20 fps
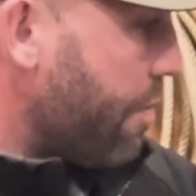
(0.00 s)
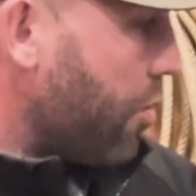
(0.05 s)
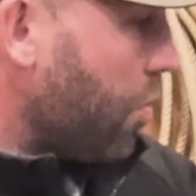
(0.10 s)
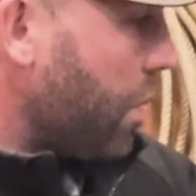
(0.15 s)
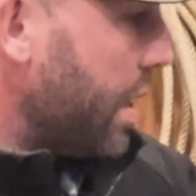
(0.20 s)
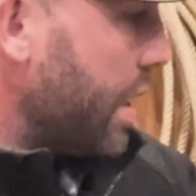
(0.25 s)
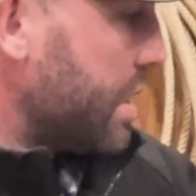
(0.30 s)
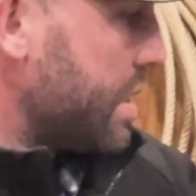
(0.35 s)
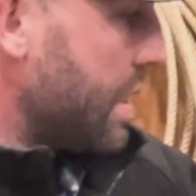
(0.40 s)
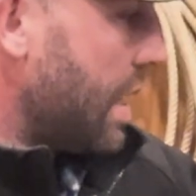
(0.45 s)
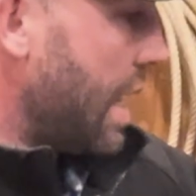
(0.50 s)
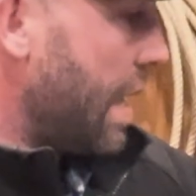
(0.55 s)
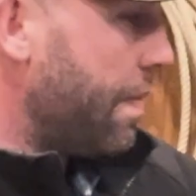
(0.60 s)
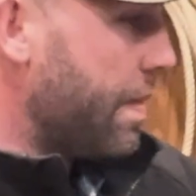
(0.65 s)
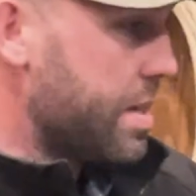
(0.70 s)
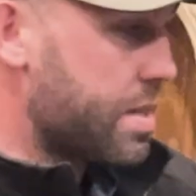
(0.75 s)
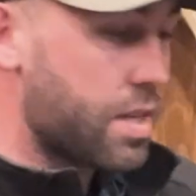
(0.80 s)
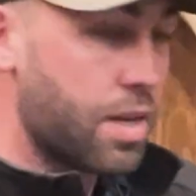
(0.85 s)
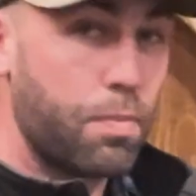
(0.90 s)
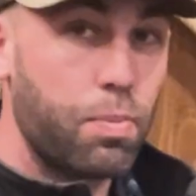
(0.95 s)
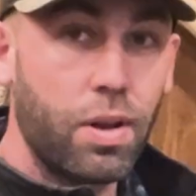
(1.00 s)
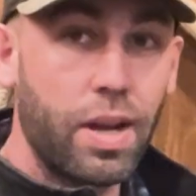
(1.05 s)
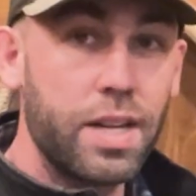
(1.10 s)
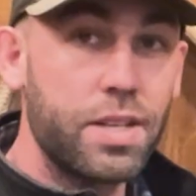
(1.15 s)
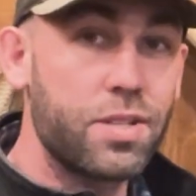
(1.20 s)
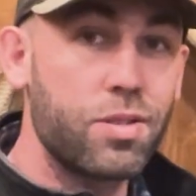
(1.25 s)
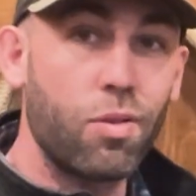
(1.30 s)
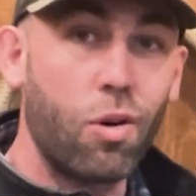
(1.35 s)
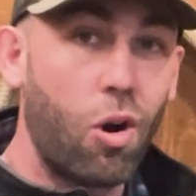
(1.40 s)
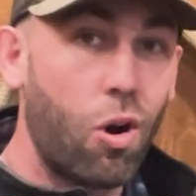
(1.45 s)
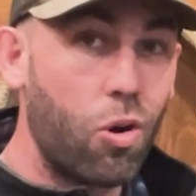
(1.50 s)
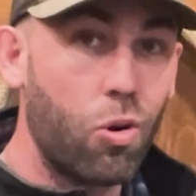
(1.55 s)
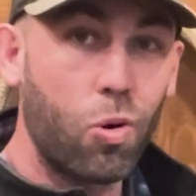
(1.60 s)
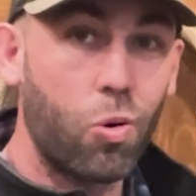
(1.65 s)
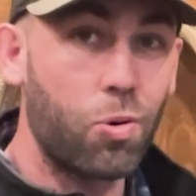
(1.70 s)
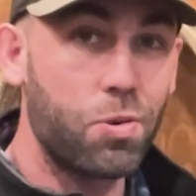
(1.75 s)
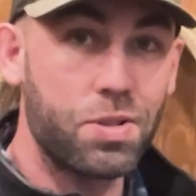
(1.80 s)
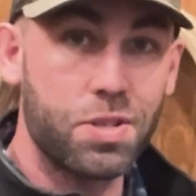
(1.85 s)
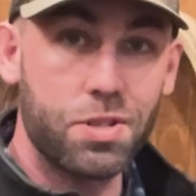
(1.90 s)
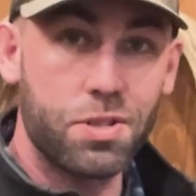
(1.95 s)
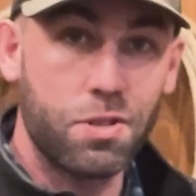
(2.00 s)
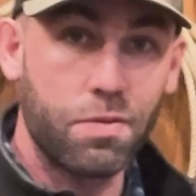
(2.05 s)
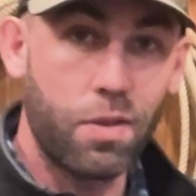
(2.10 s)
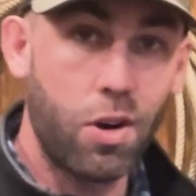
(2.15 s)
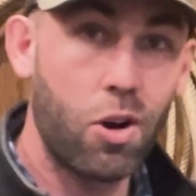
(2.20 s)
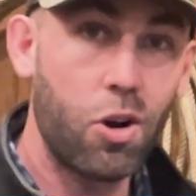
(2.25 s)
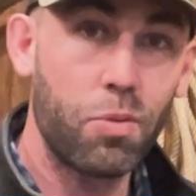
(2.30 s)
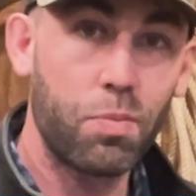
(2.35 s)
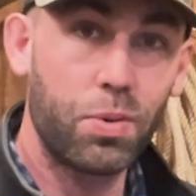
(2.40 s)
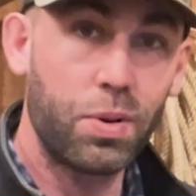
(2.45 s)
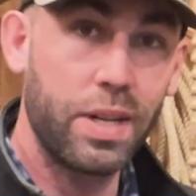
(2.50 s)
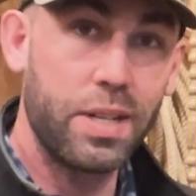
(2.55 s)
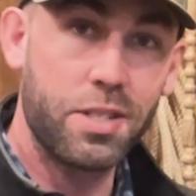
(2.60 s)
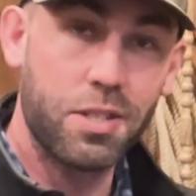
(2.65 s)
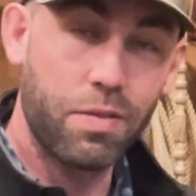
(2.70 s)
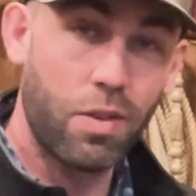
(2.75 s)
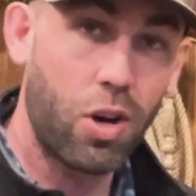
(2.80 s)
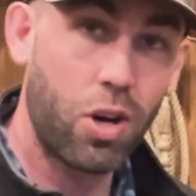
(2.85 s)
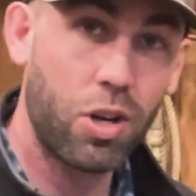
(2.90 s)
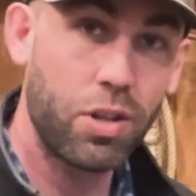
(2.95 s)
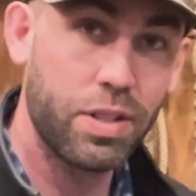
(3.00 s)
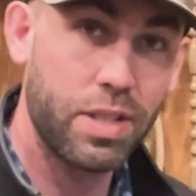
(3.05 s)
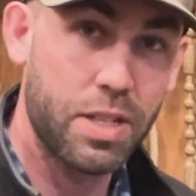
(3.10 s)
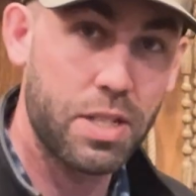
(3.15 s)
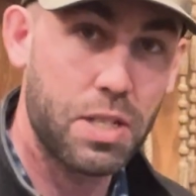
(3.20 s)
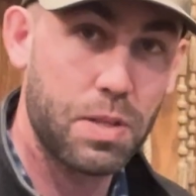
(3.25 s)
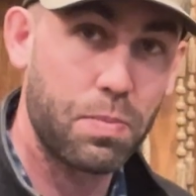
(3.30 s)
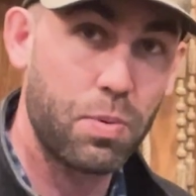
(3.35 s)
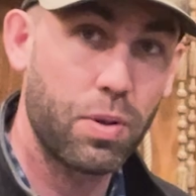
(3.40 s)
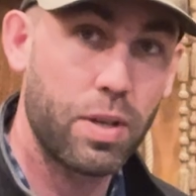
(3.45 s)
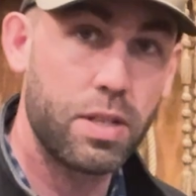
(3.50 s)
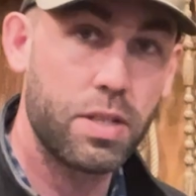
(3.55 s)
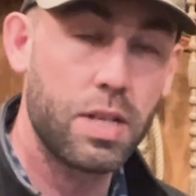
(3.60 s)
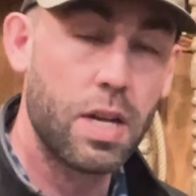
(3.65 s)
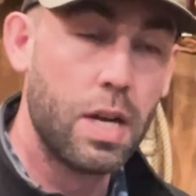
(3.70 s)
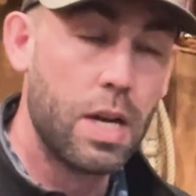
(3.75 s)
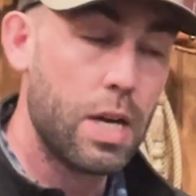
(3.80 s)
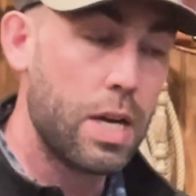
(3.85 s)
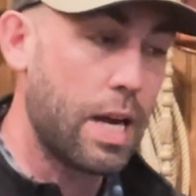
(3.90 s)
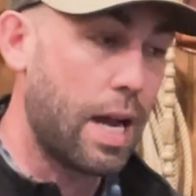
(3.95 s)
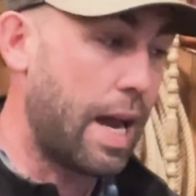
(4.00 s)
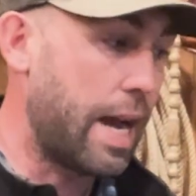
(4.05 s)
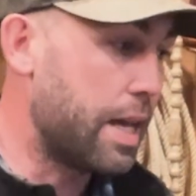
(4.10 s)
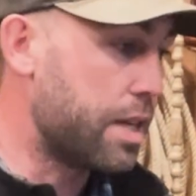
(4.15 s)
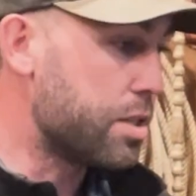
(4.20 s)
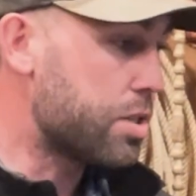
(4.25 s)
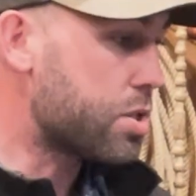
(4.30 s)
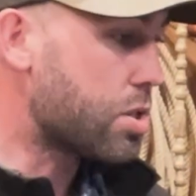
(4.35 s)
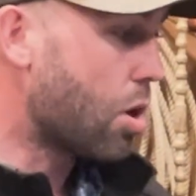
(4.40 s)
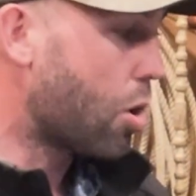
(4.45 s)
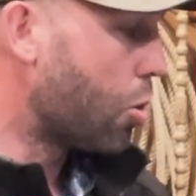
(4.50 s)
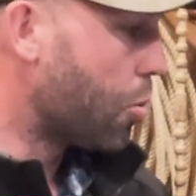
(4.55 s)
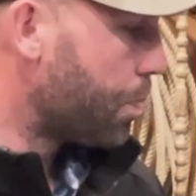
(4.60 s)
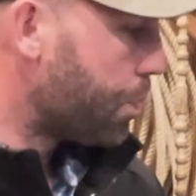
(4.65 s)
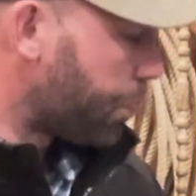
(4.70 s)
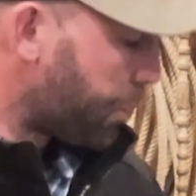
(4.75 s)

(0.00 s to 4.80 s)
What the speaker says: bits. And this applies to all horses of all breeds, of all disciplines. And so,